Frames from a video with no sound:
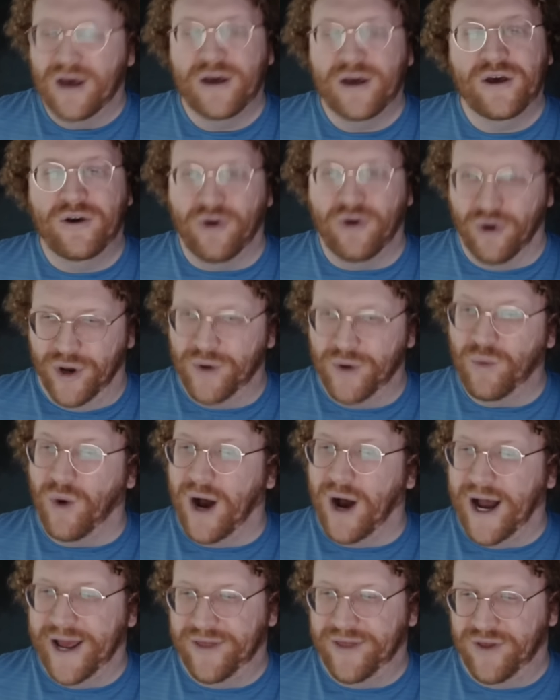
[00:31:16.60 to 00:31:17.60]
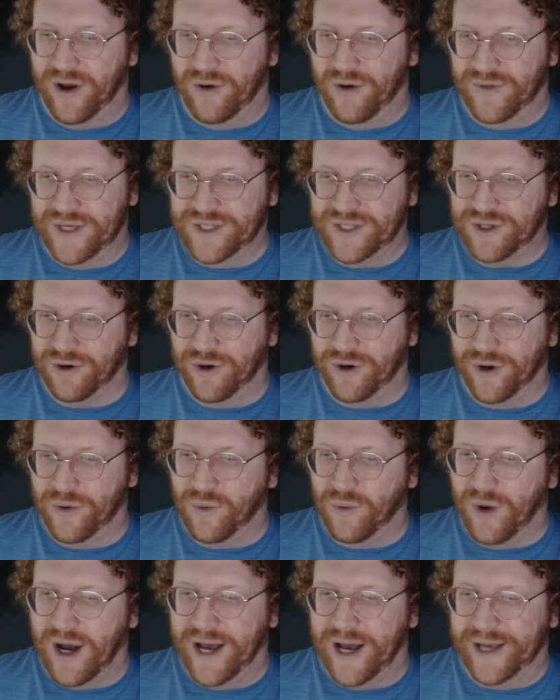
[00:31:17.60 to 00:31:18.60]
Good why, though. These are good
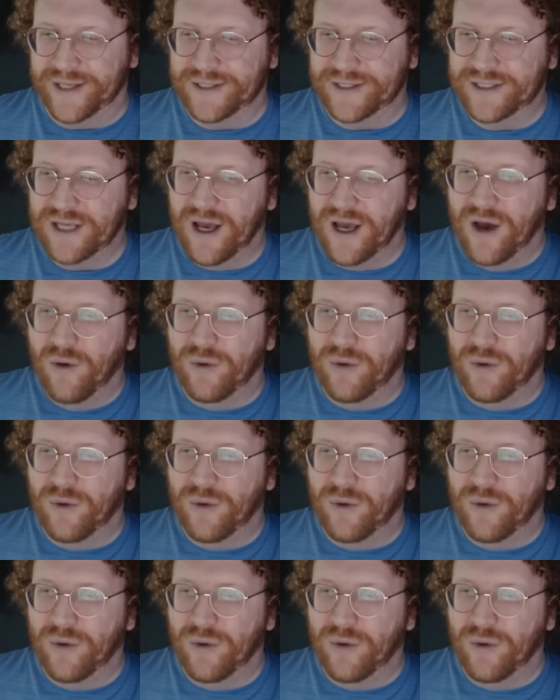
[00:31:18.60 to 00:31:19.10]
whys,